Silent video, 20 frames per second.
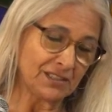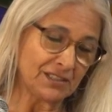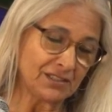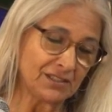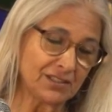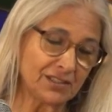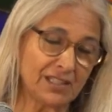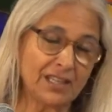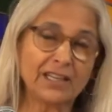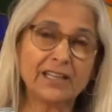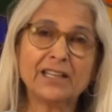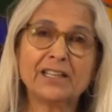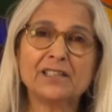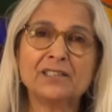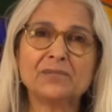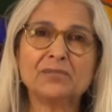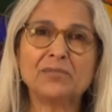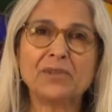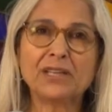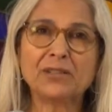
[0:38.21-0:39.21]
should I
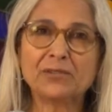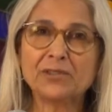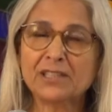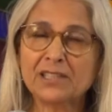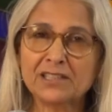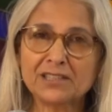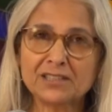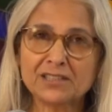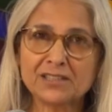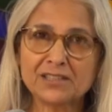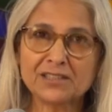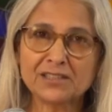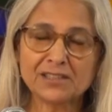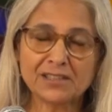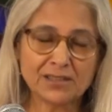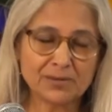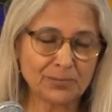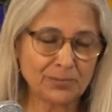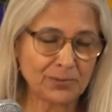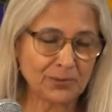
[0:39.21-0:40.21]
end my
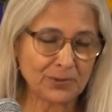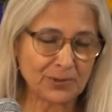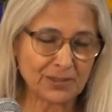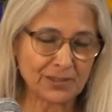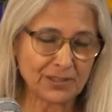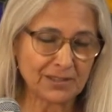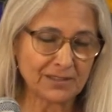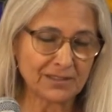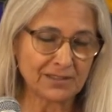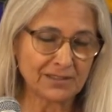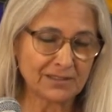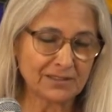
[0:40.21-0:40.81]
relationship or